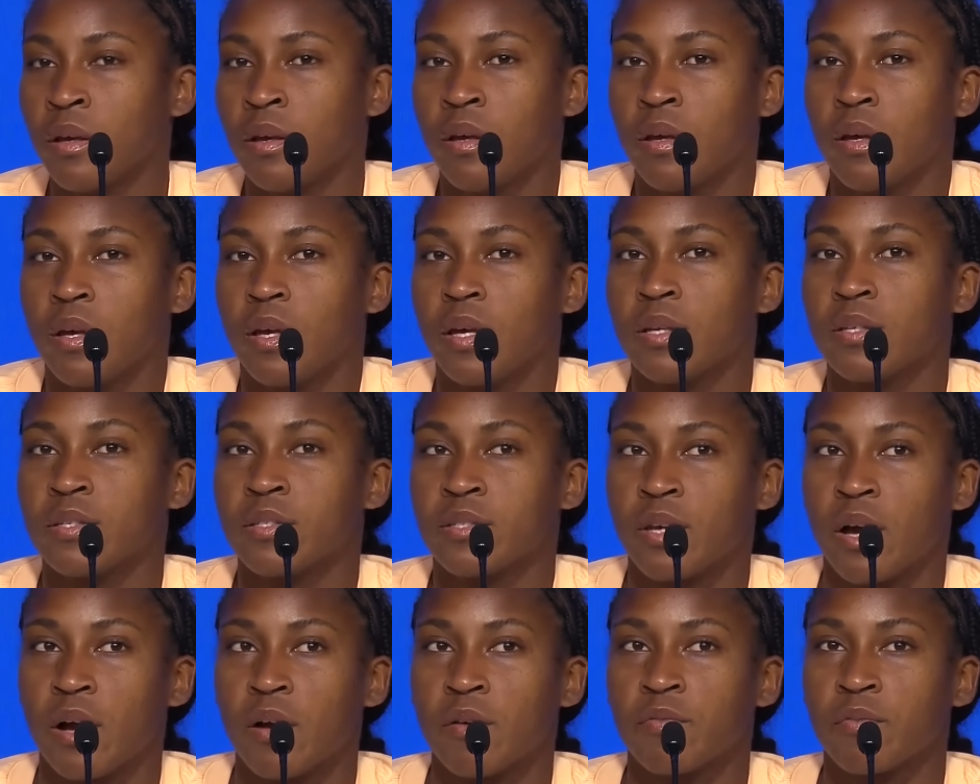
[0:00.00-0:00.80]
it's
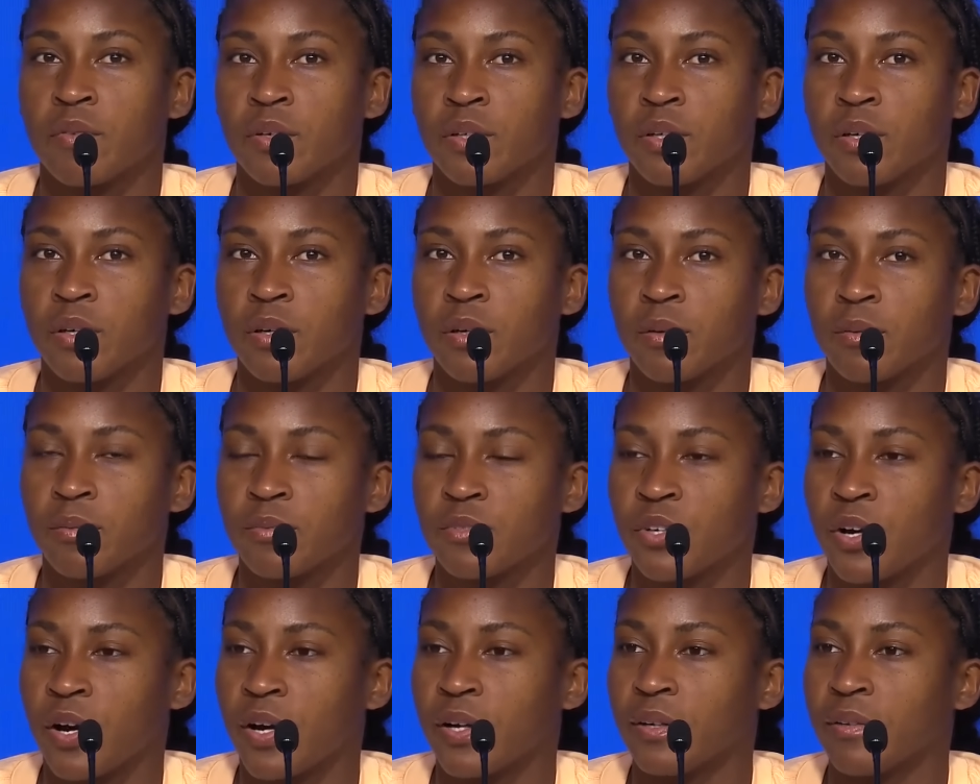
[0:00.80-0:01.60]
tough when you're
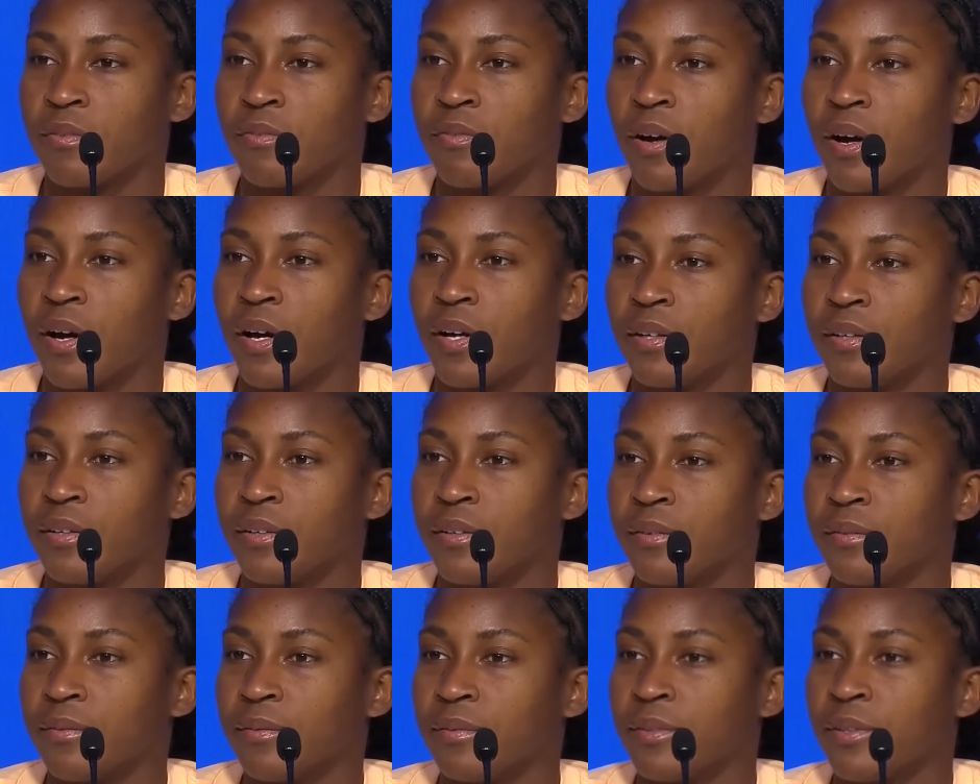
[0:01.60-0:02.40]
trying to find
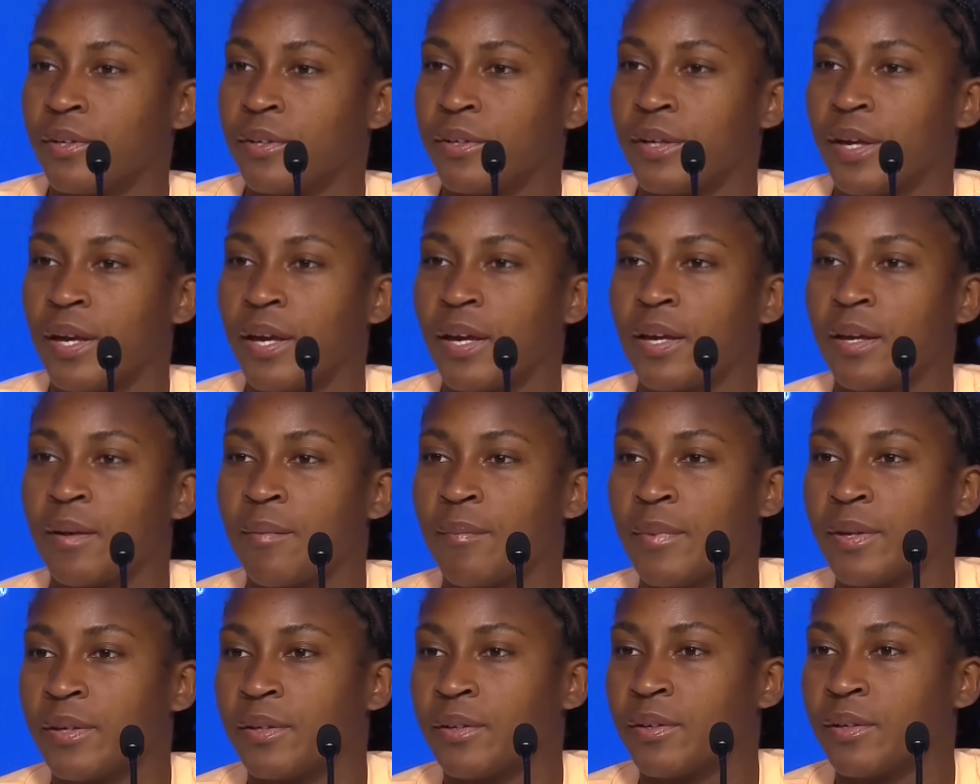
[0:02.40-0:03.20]
your game,
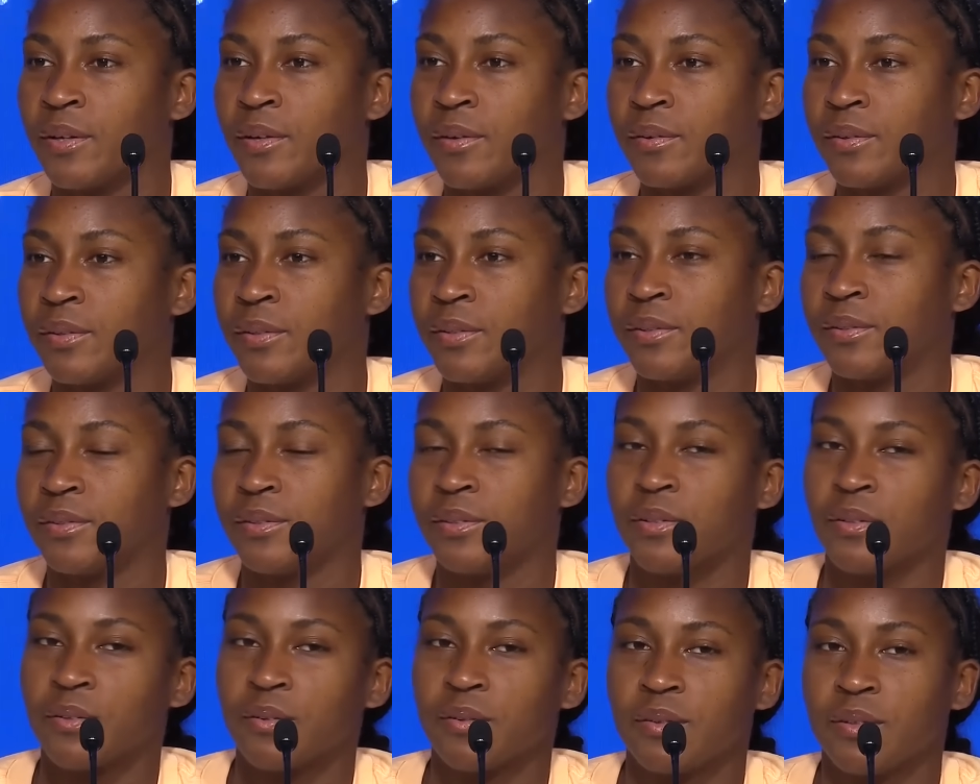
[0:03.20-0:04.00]
and
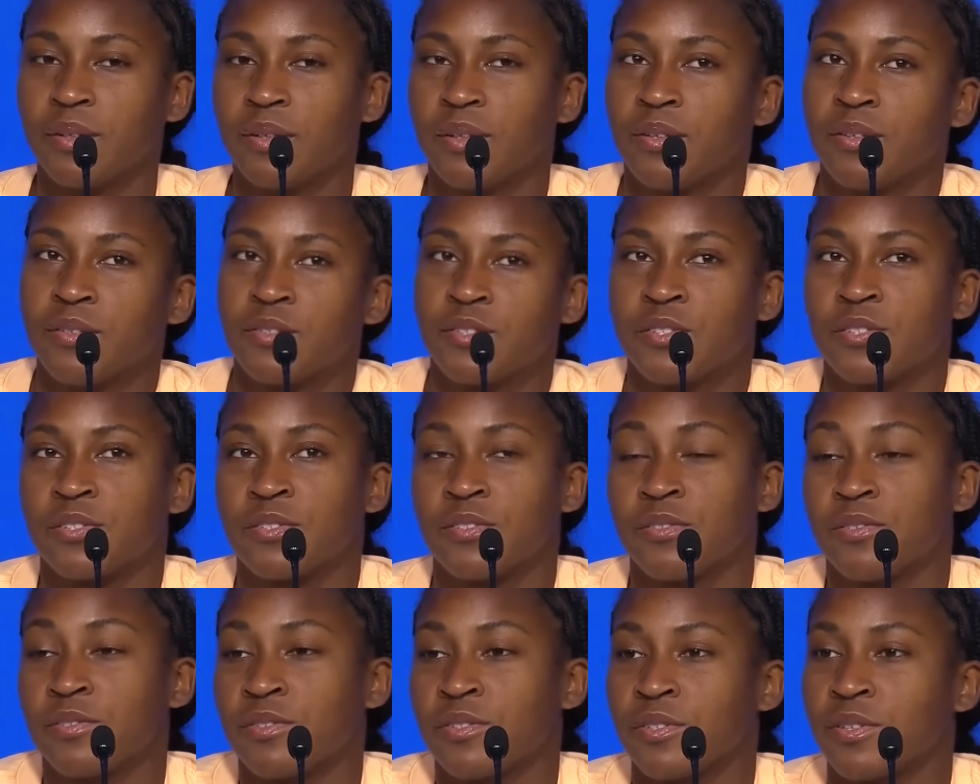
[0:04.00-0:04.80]
you're just
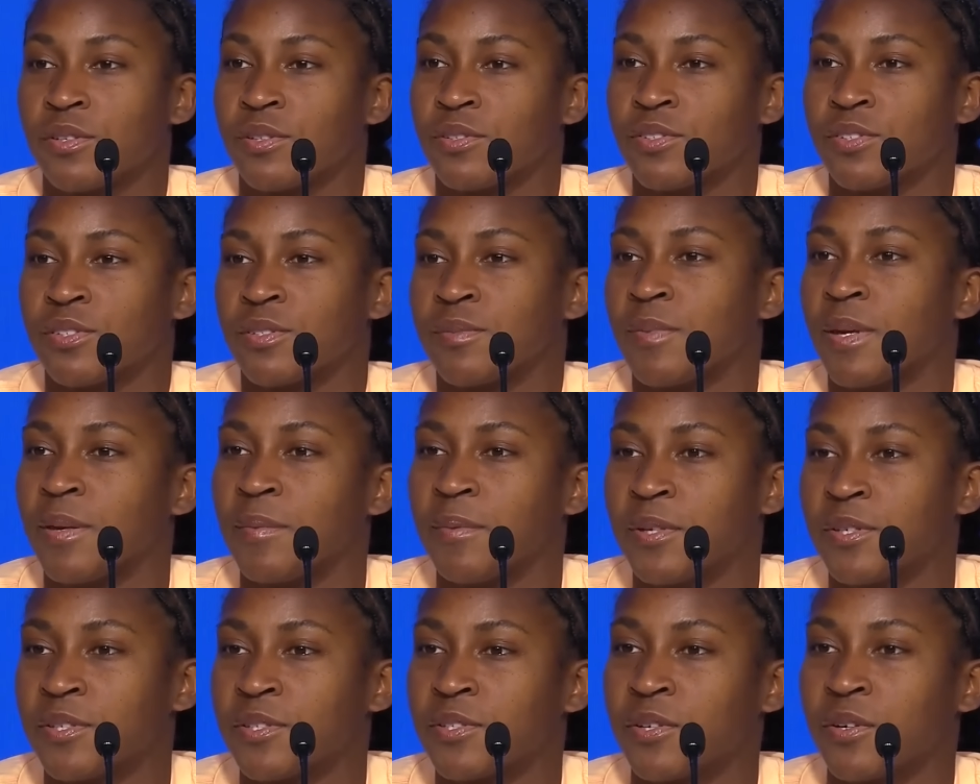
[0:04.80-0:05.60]
used to just maybe
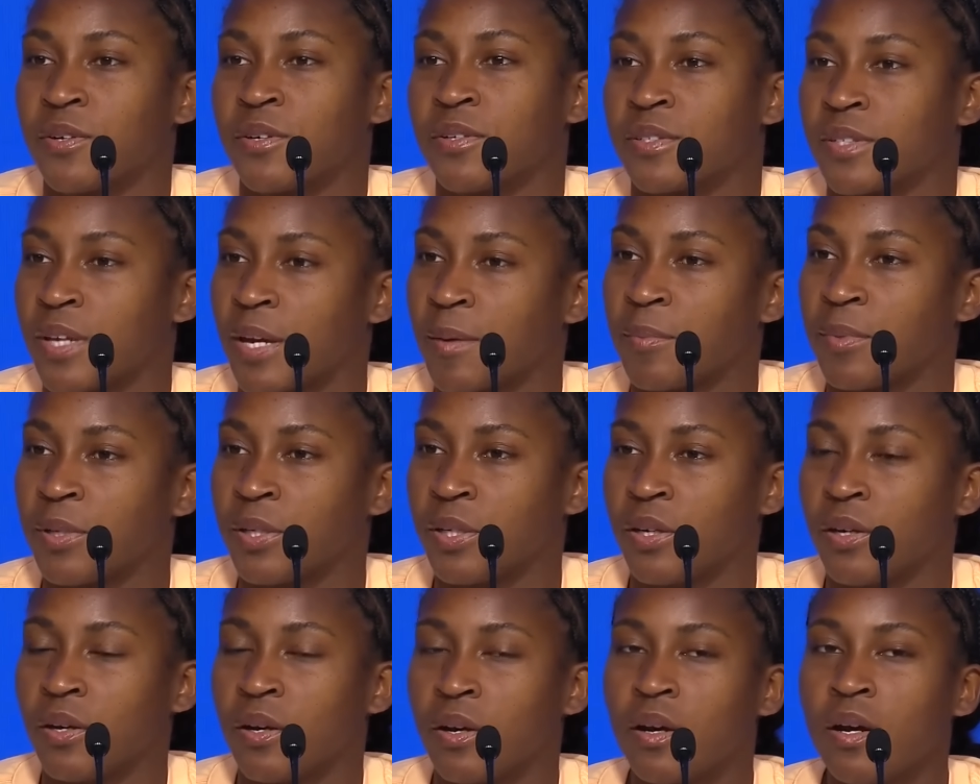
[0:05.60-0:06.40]
a certain type of
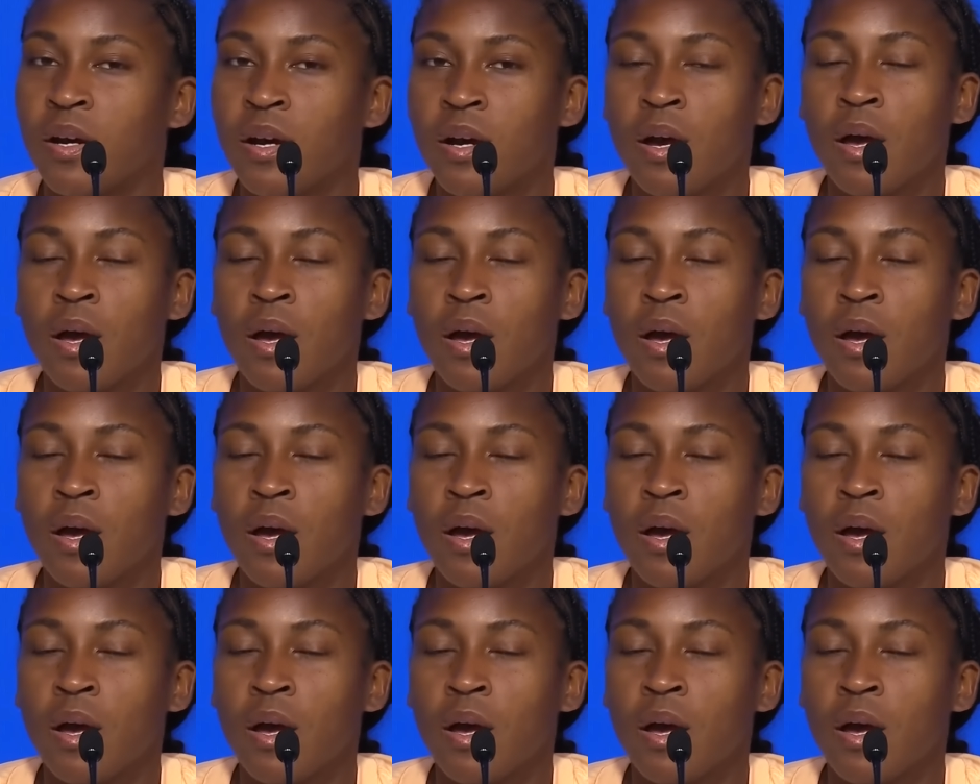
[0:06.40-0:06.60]
year.